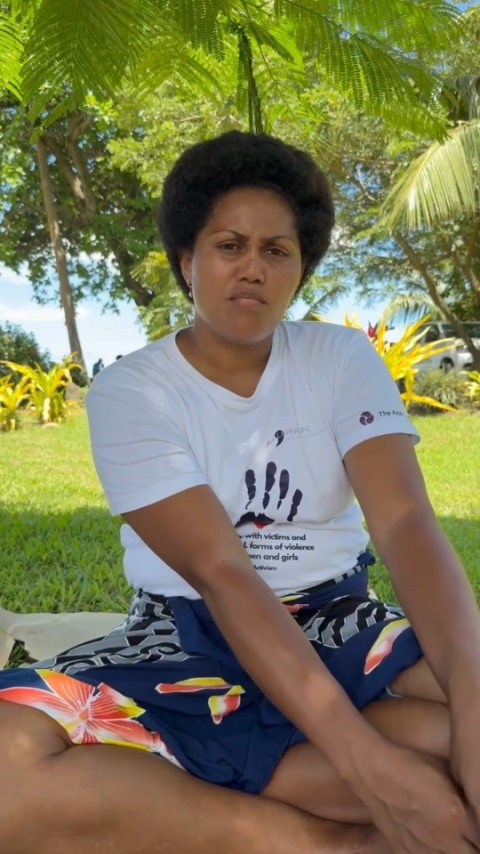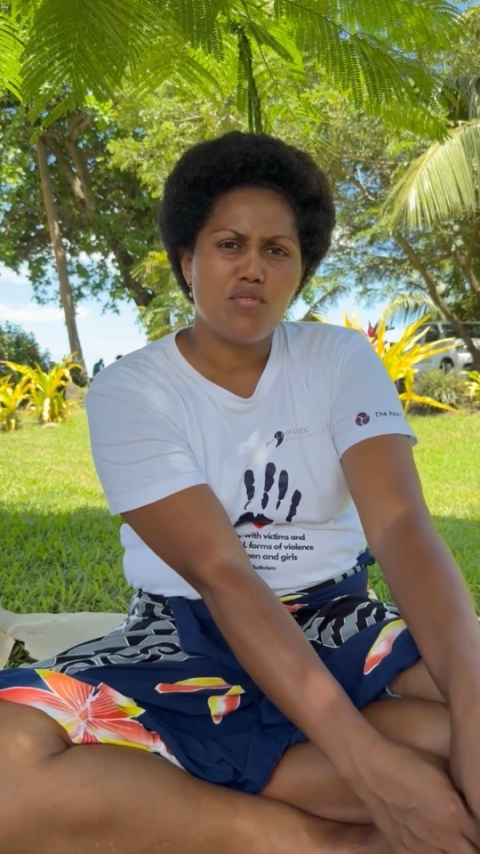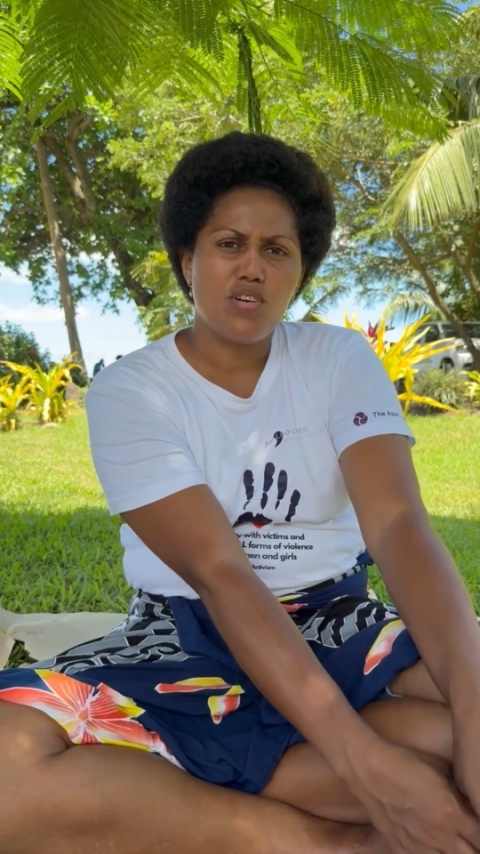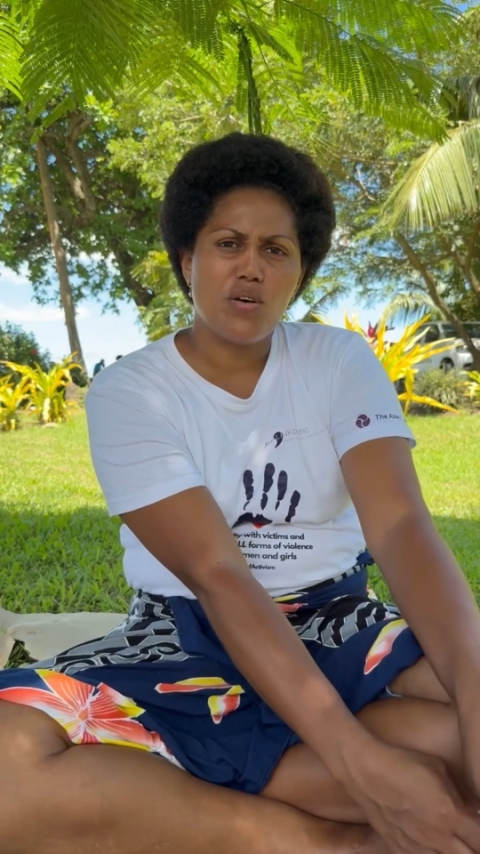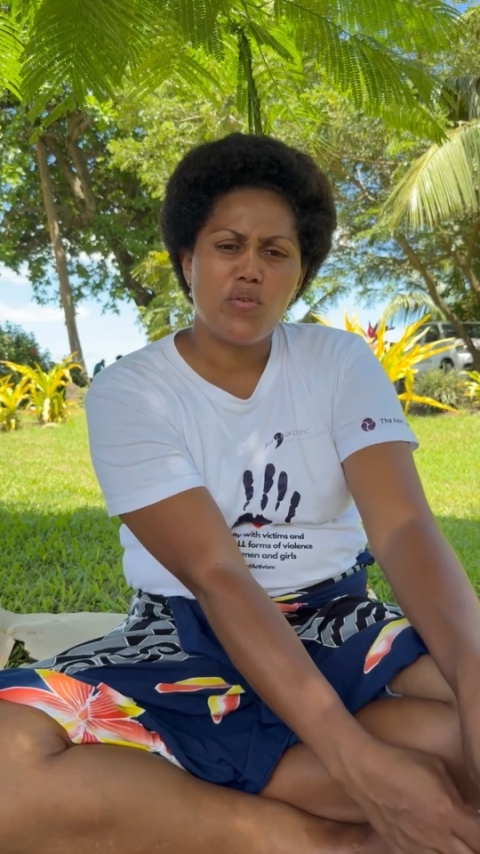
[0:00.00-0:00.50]

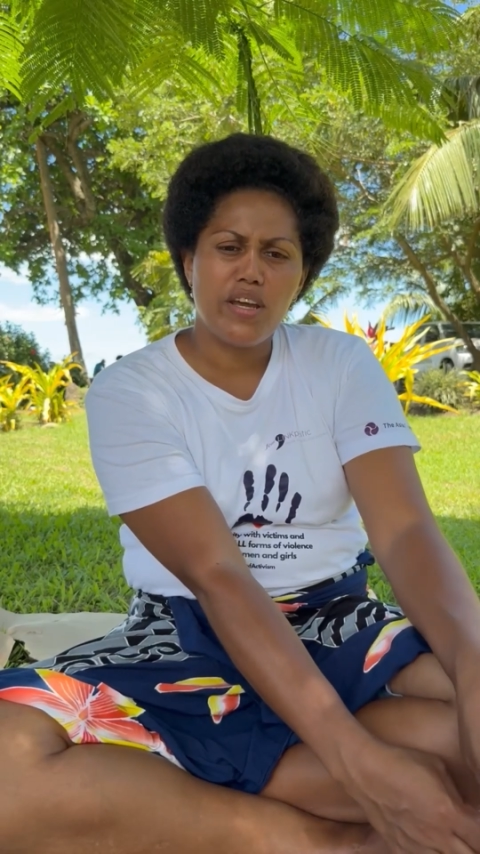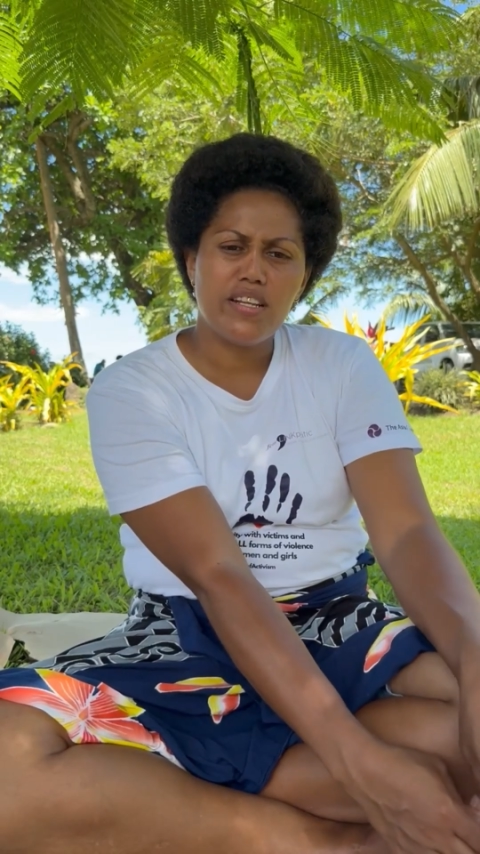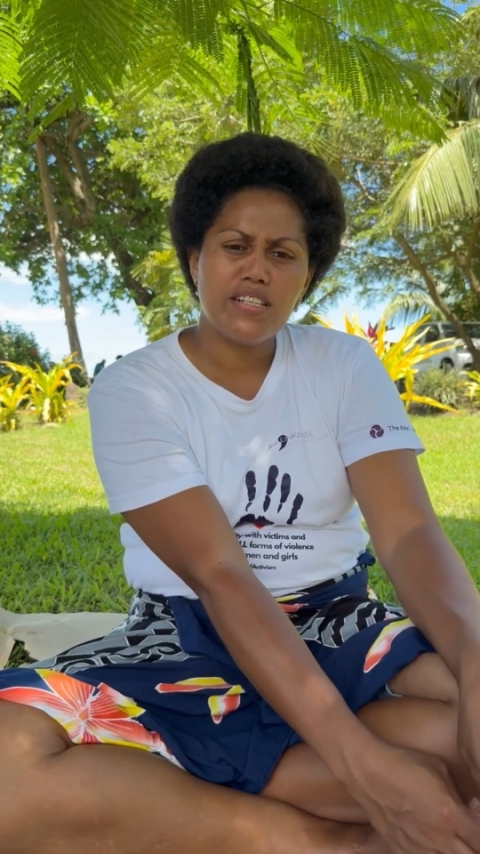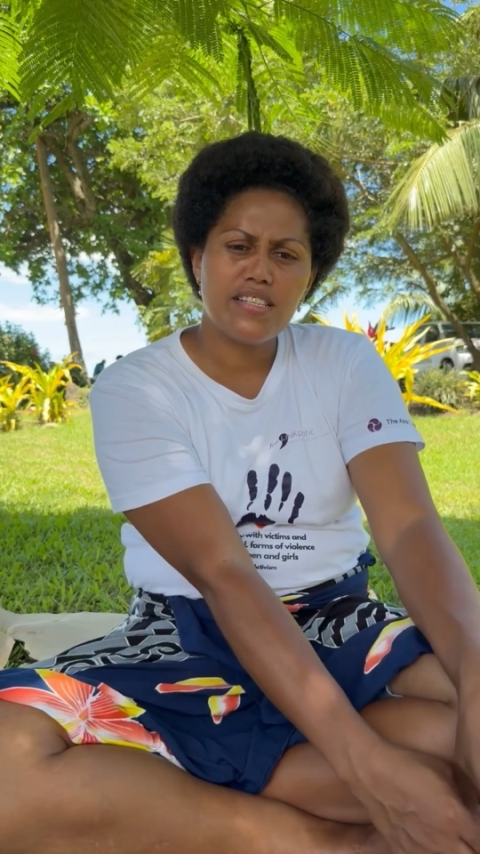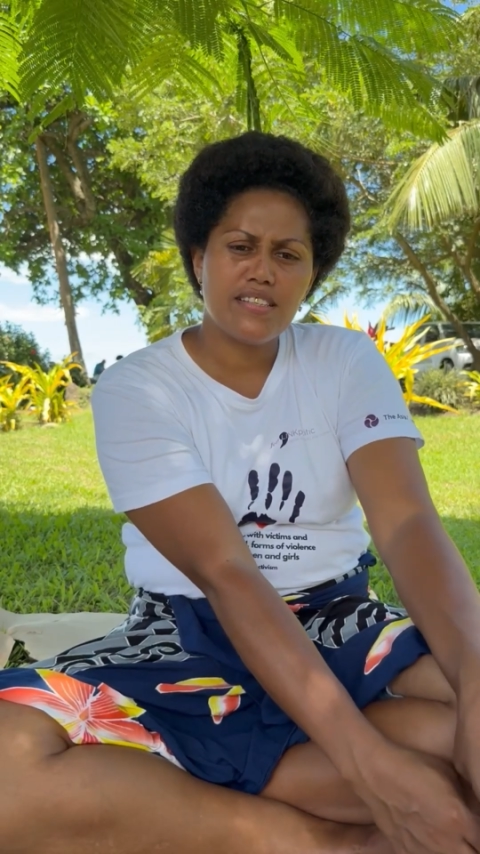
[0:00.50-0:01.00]
More
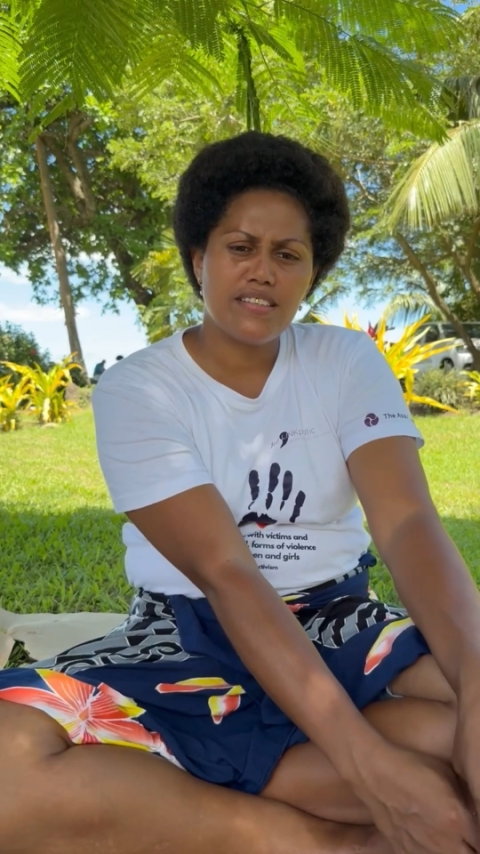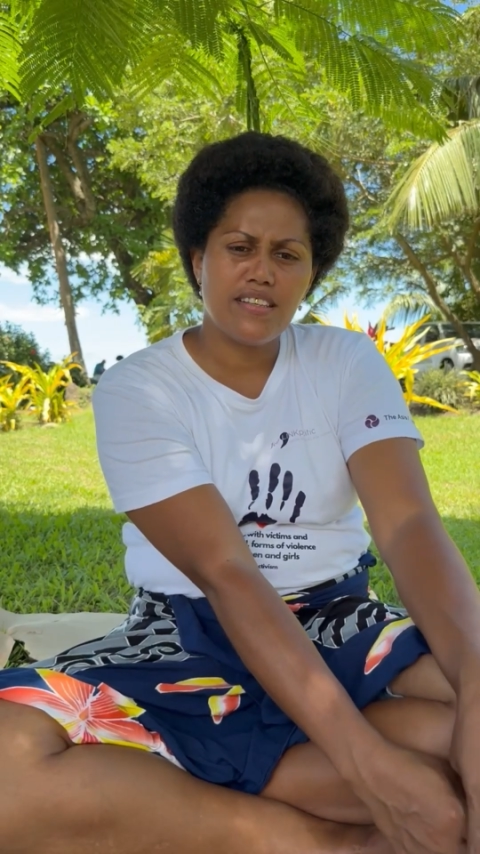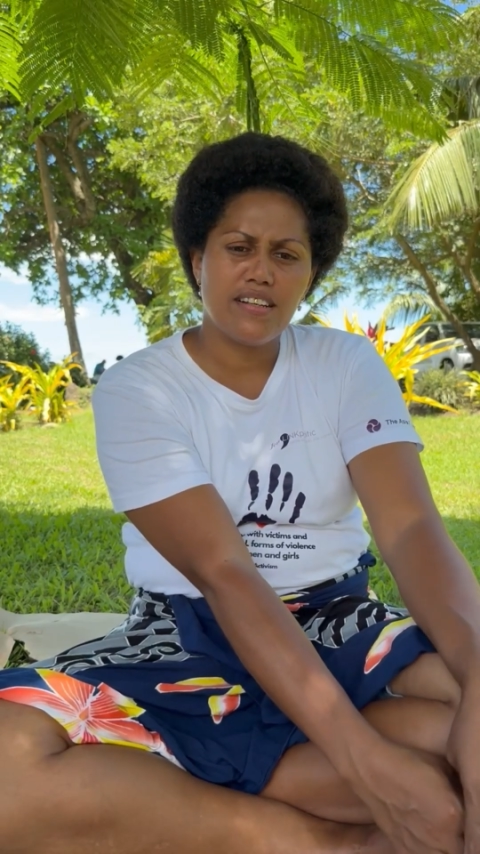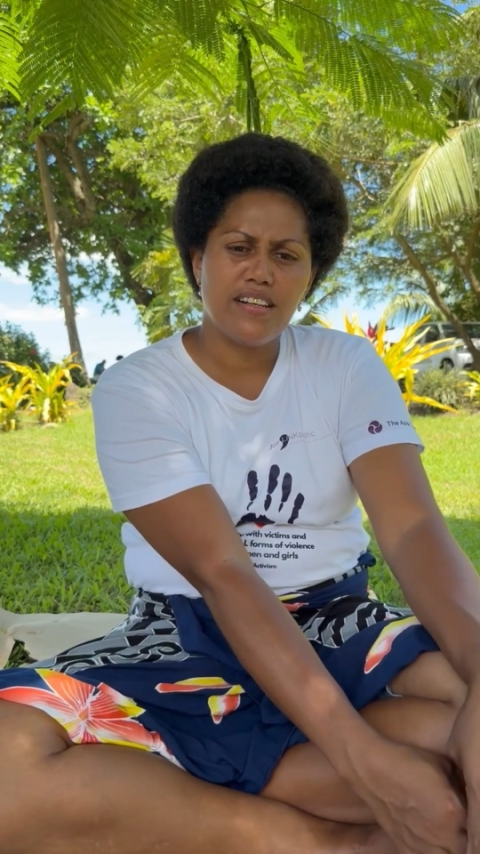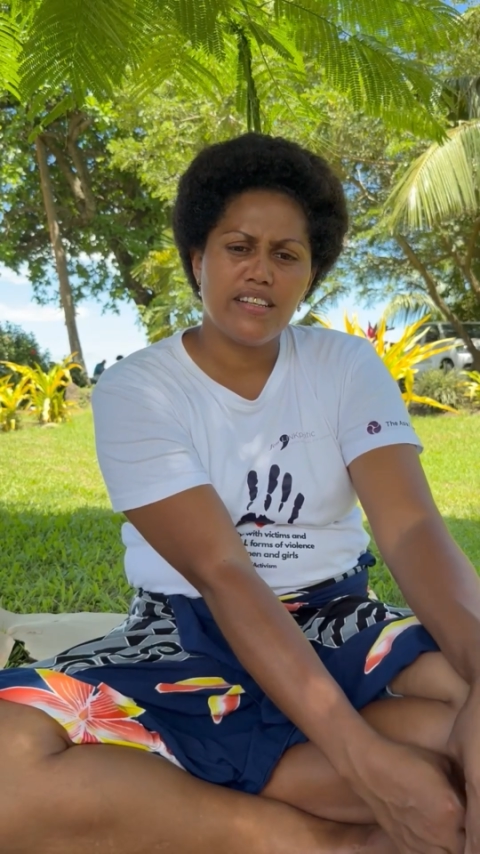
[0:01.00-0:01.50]
awareness
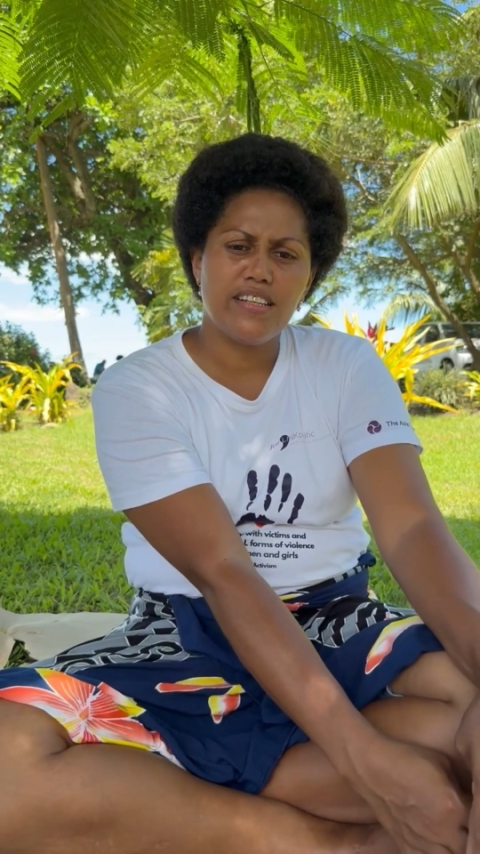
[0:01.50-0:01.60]
still